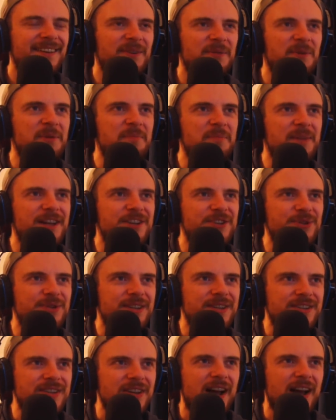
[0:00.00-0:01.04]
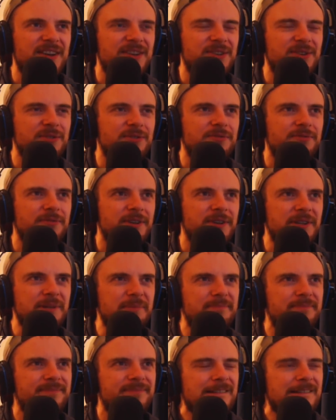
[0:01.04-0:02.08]
What made you decide to do film?
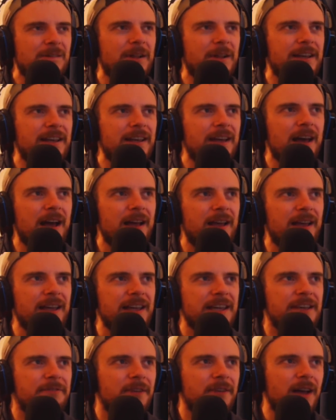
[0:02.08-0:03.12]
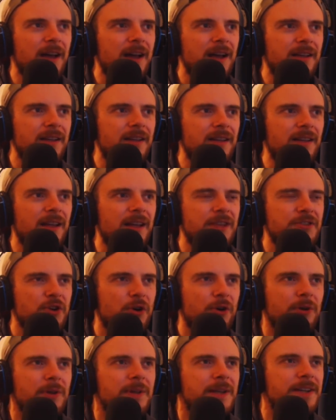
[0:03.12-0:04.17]
Well, even as
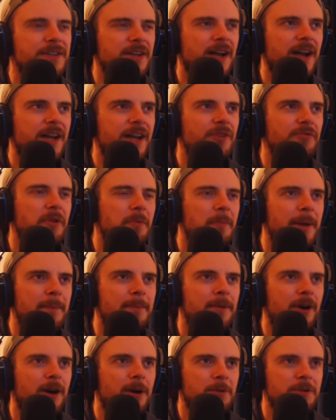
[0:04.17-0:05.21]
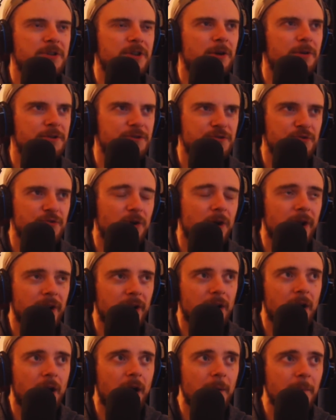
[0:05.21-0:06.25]
early as I can remember, I was always drawing
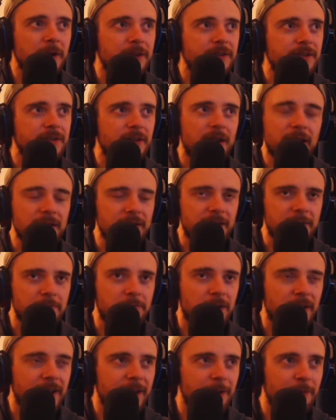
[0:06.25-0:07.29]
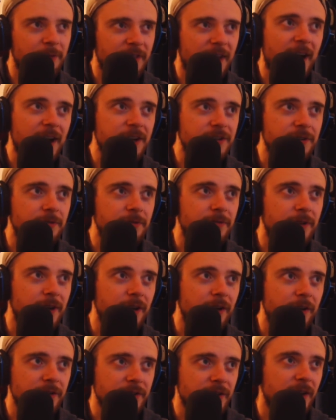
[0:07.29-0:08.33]
comics and like playing with action
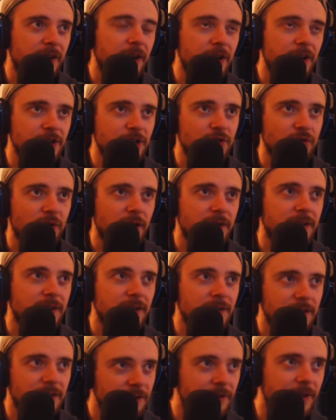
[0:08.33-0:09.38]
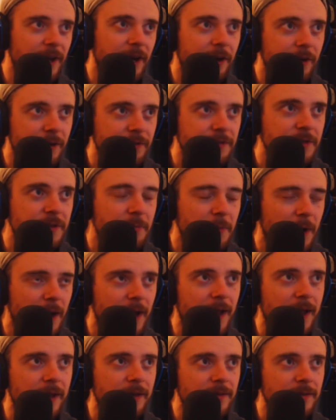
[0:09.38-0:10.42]
figures and constructing little narratives in my
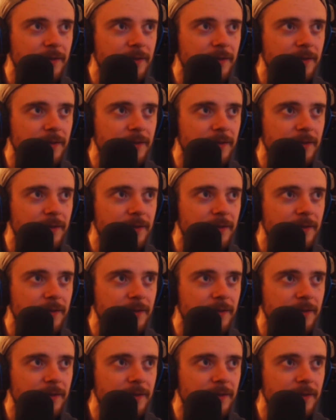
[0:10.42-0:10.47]
head.